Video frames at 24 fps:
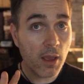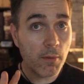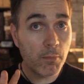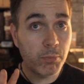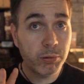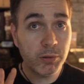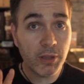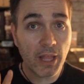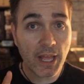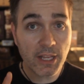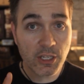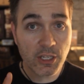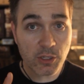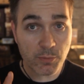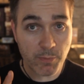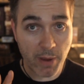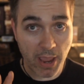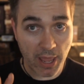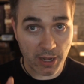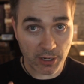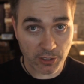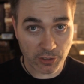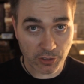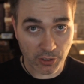Pledge
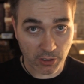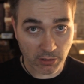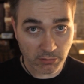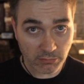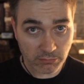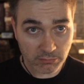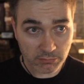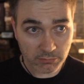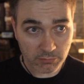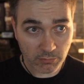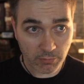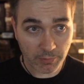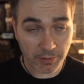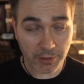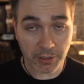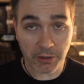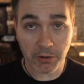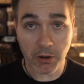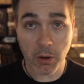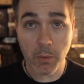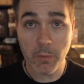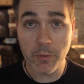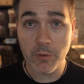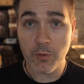Manager, we're gonna
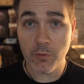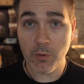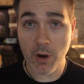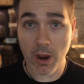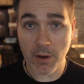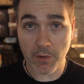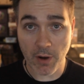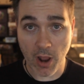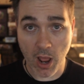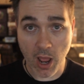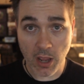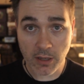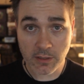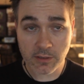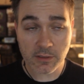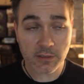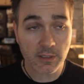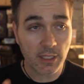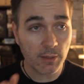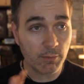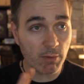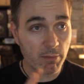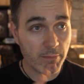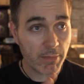go with CrowdOx,
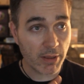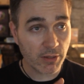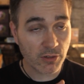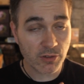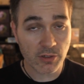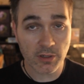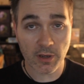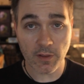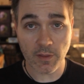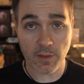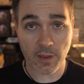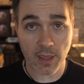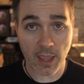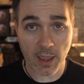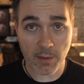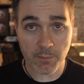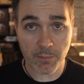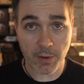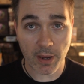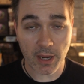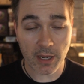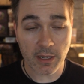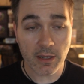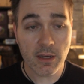like we mentioned in the
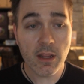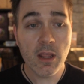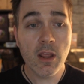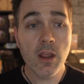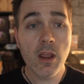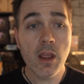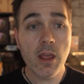campaign.